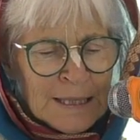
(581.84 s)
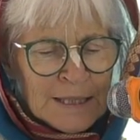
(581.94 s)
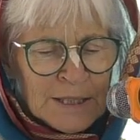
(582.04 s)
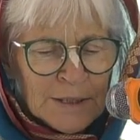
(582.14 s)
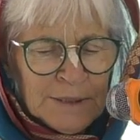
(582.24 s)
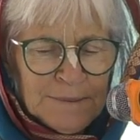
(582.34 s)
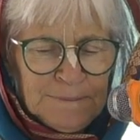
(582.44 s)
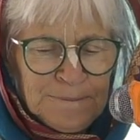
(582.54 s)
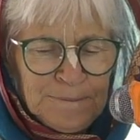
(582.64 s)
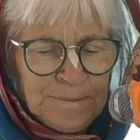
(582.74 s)
So
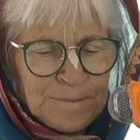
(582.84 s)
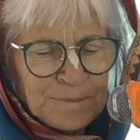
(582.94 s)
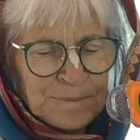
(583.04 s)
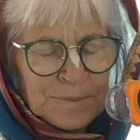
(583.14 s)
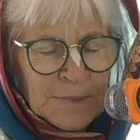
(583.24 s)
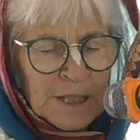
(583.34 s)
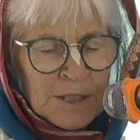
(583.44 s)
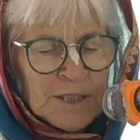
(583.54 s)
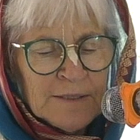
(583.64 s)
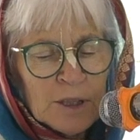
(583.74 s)

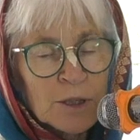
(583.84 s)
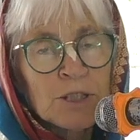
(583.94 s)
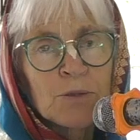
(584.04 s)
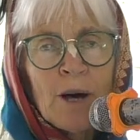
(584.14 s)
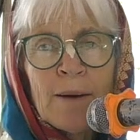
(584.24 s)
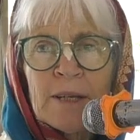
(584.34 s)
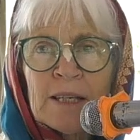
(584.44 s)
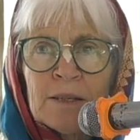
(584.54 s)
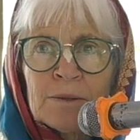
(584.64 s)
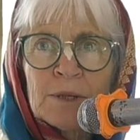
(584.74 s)
Jiva
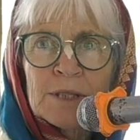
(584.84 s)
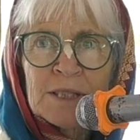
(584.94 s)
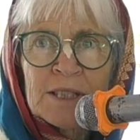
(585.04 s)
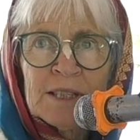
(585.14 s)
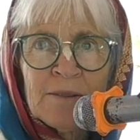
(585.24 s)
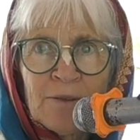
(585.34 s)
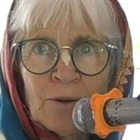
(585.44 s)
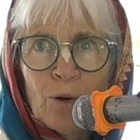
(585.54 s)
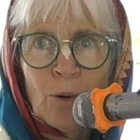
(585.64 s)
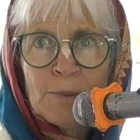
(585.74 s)
Goswami was
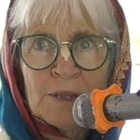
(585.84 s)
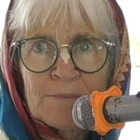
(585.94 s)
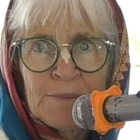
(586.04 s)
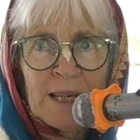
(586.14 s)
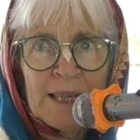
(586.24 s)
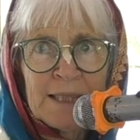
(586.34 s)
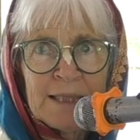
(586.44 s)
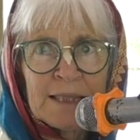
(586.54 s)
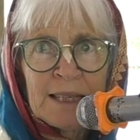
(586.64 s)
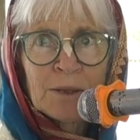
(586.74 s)
informed by
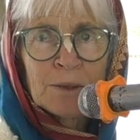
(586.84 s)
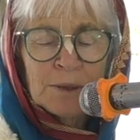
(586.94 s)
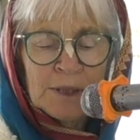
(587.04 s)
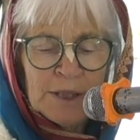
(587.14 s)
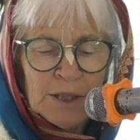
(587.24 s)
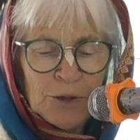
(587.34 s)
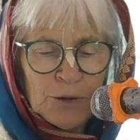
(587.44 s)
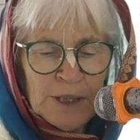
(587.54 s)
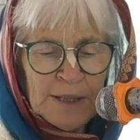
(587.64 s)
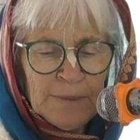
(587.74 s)
his uncles in a
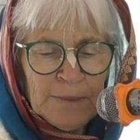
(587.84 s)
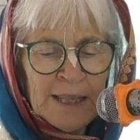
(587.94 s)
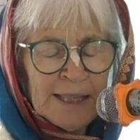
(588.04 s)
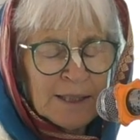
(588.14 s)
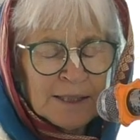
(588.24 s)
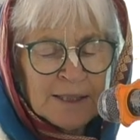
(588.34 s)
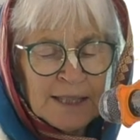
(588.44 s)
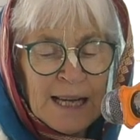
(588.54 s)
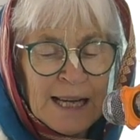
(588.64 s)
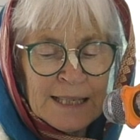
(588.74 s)
dream that
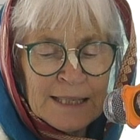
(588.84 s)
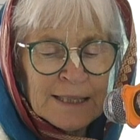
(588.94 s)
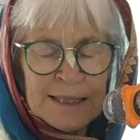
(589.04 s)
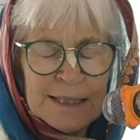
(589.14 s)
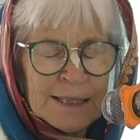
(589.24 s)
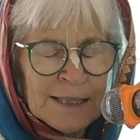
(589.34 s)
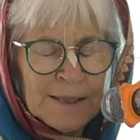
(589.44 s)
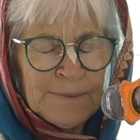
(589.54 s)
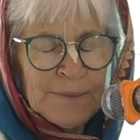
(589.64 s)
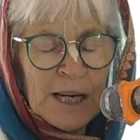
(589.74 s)

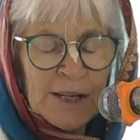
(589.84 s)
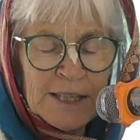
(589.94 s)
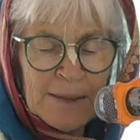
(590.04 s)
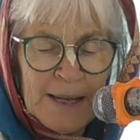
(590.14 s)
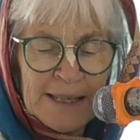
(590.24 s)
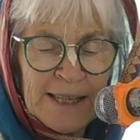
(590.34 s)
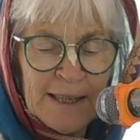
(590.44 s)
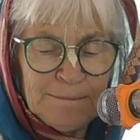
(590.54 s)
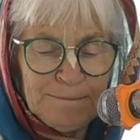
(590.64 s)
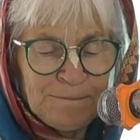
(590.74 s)
Narottama had
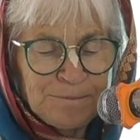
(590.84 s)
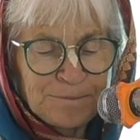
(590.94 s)
come,